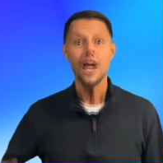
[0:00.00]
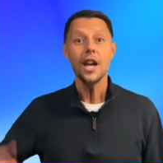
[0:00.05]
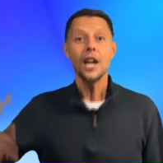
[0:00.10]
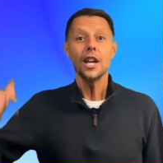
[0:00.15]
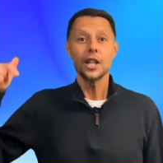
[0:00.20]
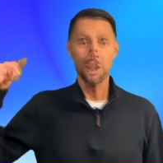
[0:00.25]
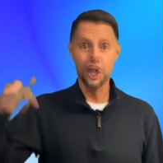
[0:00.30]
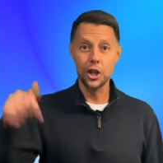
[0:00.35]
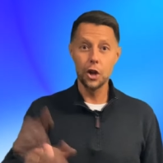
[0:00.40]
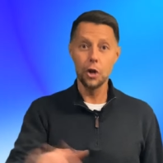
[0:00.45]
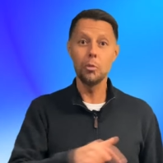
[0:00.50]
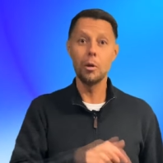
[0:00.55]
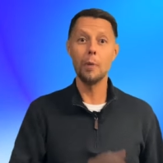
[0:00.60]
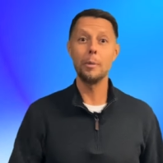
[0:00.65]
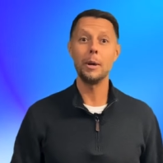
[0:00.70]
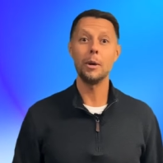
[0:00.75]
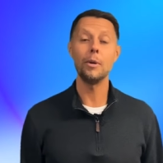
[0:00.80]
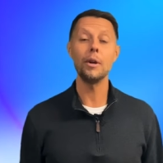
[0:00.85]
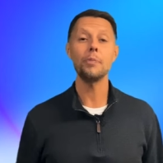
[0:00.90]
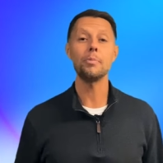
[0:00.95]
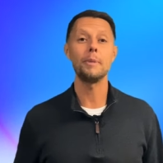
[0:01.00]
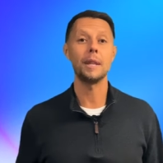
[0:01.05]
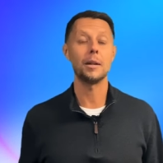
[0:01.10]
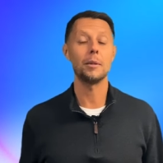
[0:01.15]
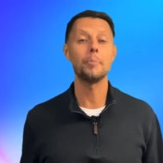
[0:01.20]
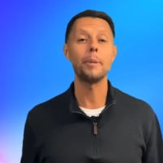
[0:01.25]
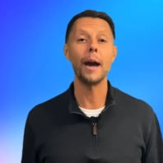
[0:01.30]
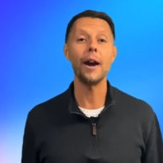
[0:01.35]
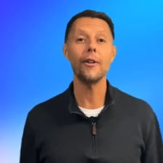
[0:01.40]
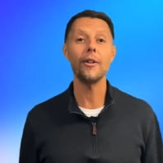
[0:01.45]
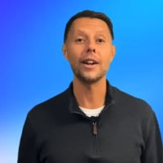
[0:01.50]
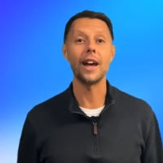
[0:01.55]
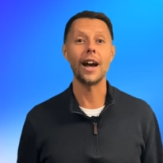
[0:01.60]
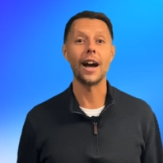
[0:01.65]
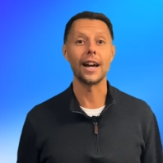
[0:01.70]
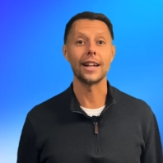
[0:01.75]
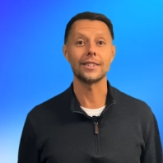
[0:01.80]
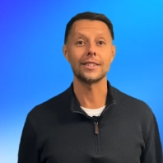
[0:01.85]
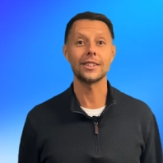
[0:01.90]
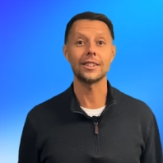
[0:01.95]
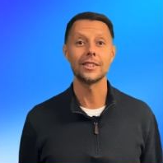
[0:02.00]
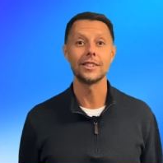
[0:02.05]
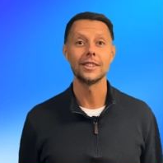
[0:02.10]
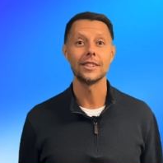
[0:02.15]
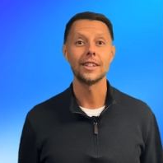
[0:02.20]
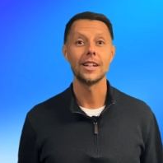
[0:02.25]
You will be with me in paradise.